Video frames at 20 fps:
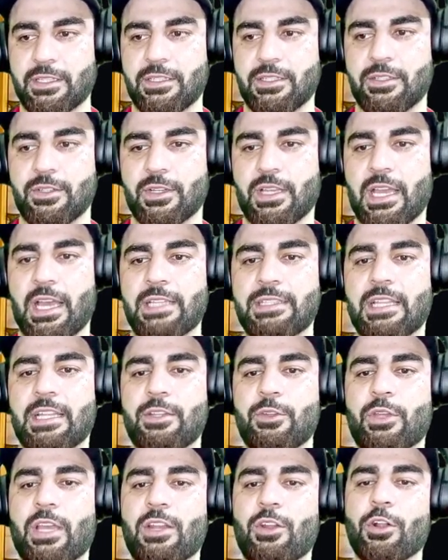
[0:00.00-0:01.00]
Okay, and then
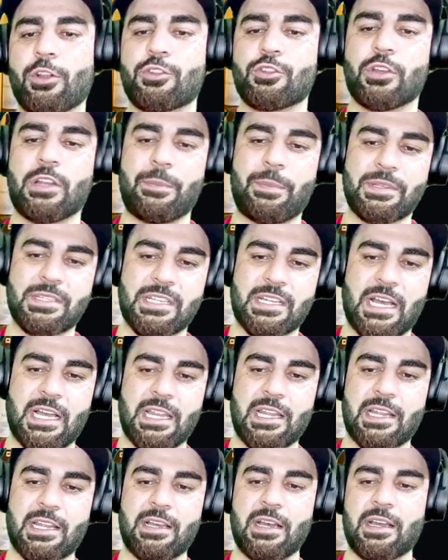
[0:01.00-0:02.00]
you can also represent
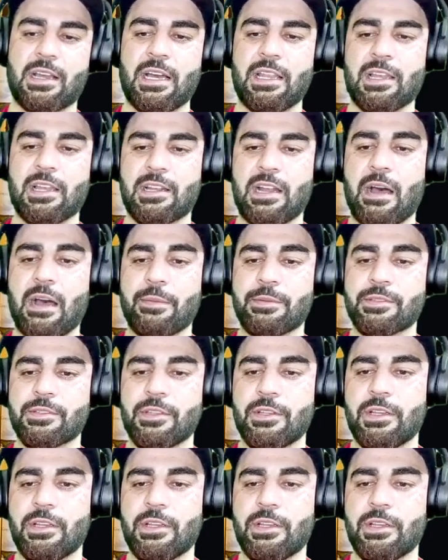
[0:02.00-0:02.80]
color graphs.